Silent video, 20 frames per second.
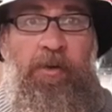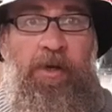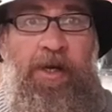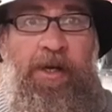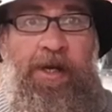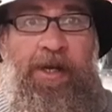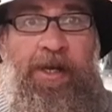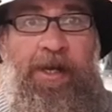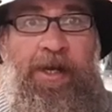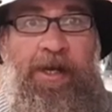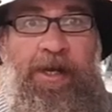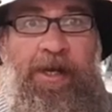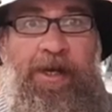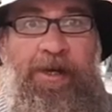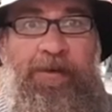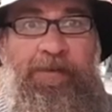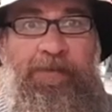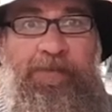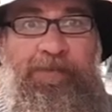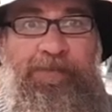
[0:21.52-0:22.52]

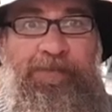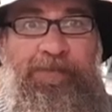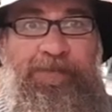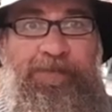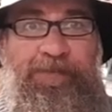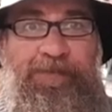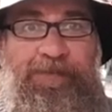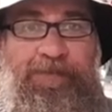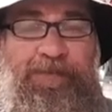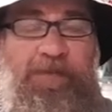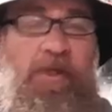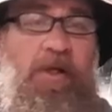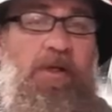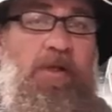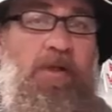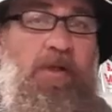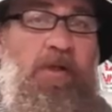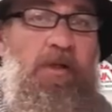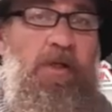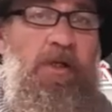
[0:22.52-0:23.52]
Waiting.
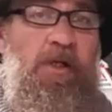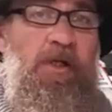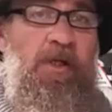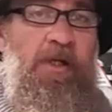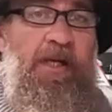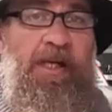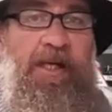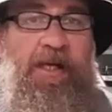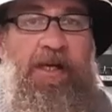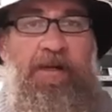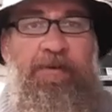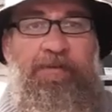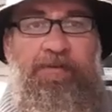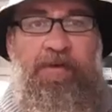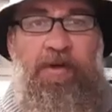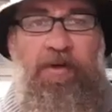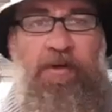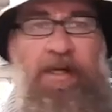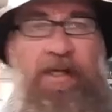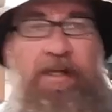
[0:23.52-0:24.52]
Anyhow,
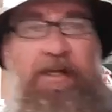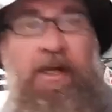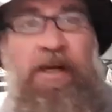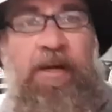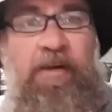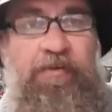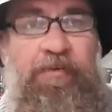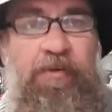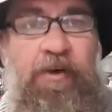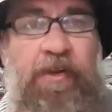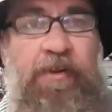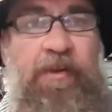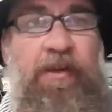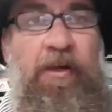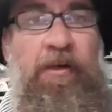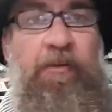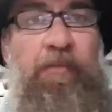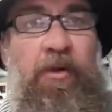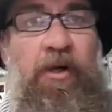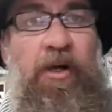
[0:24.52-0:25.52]
I'll get notified
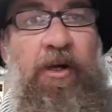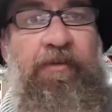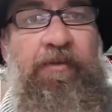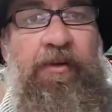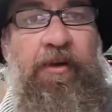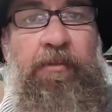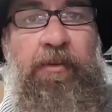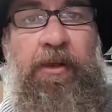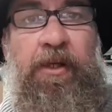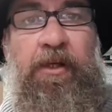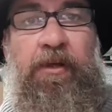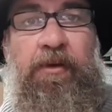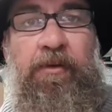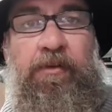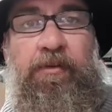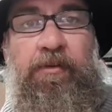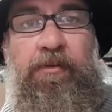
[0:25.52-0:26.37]
that I'm live in a minute.